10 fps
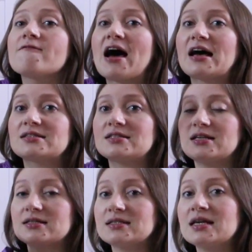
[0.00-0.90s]

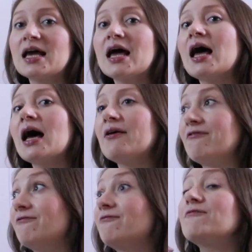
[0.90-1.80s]
fastest.
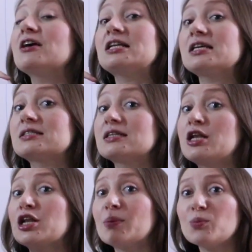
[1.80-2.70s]
It is
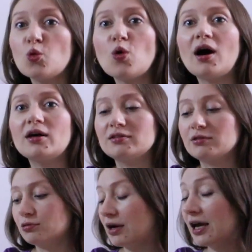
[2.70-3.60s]
number one,
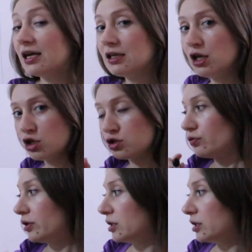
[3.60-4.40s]
right? So